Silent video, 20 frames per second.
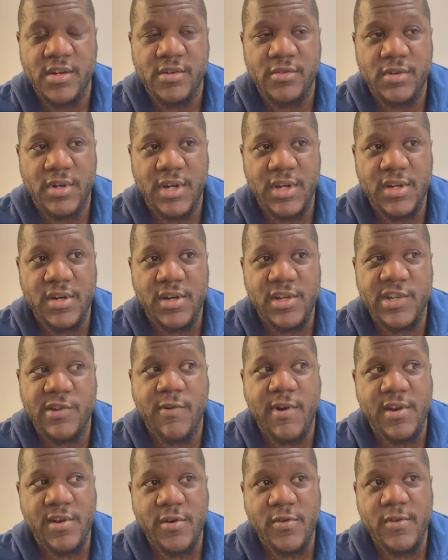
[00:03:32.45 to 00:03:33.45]
so
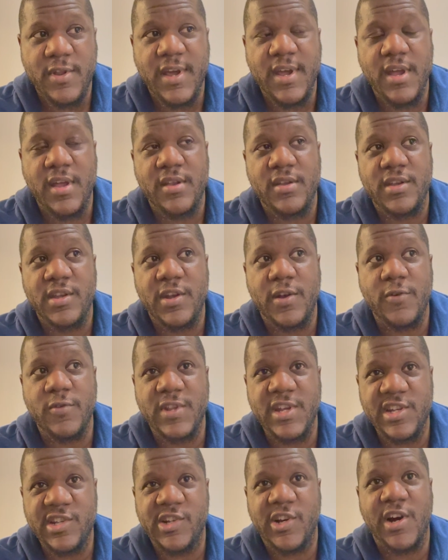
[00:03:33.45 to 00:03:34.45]
I know that, you know,
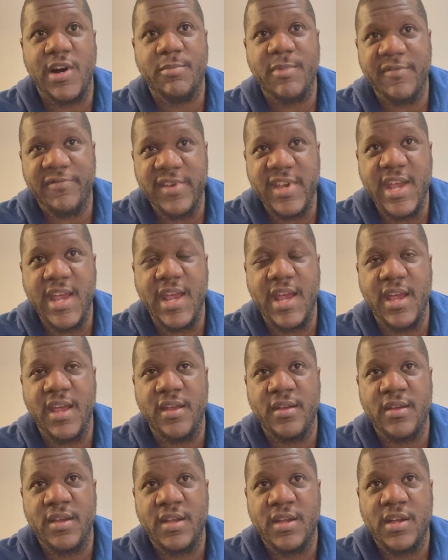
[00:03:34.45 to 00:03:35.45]
this time of year
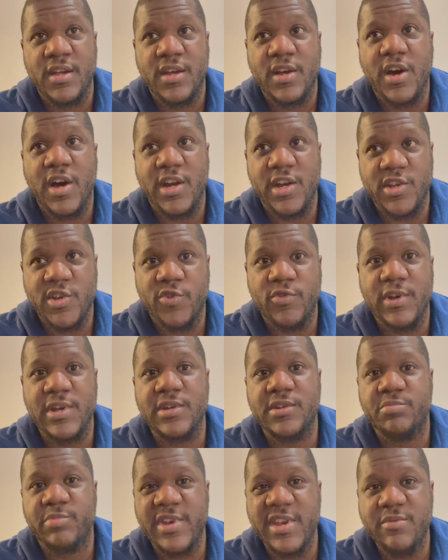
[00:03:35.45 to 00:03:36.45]
kind of
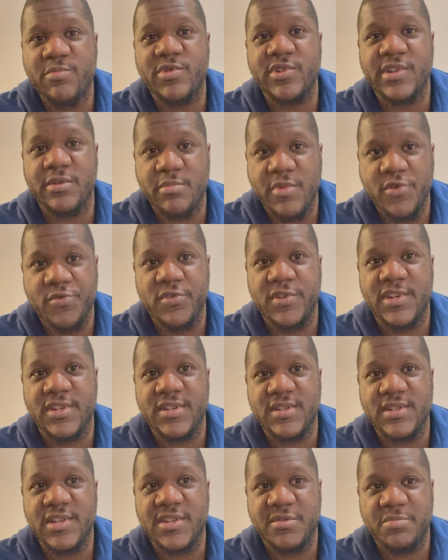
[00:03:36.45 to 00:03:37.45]
triggers people's
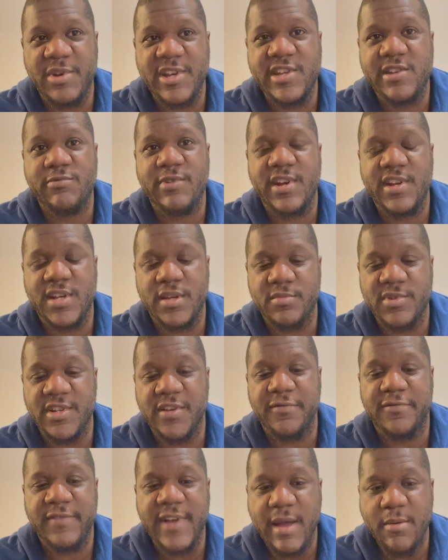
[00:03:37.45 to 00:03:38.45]
emotions, especially when it comes to
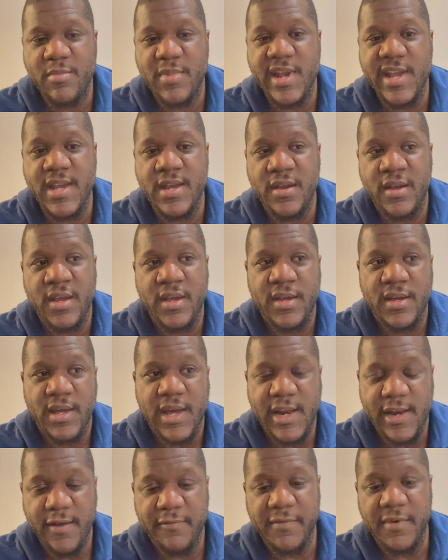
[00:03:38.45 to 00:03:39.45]
family.
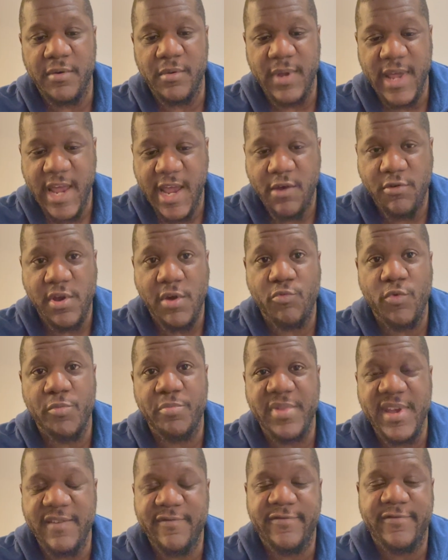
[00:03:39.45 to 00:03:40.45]
Another area would
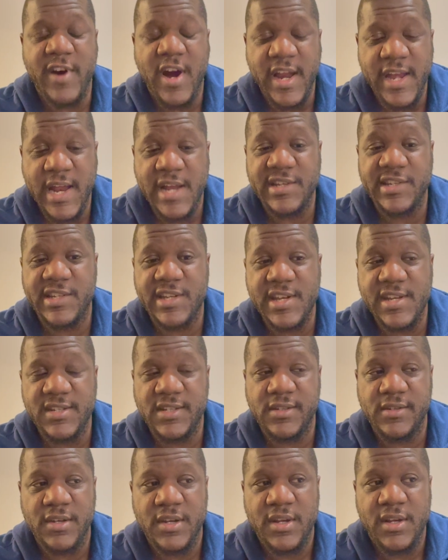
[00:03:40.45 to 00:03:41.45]
be
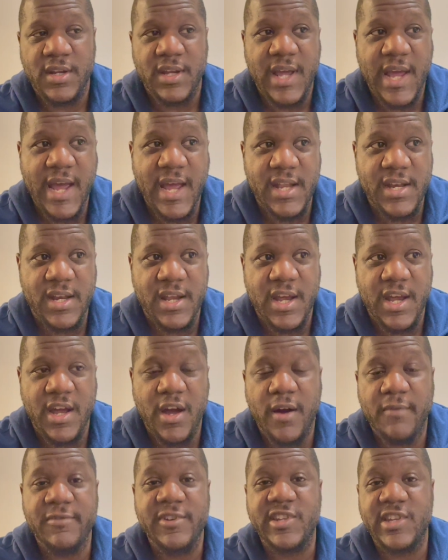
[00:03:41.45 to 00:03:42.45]
finances. And uh,
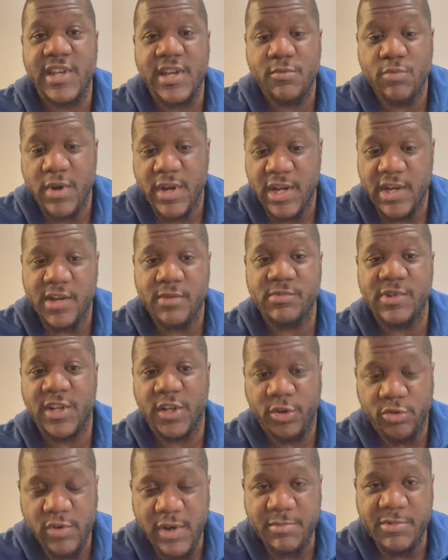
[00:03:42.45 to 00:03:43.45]
obviously when it comes to
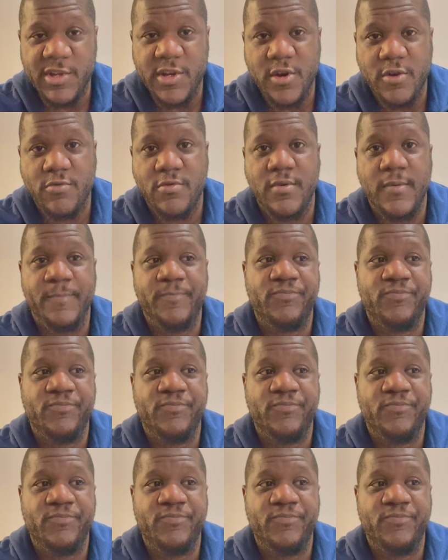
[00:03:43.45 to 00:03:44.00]
crypto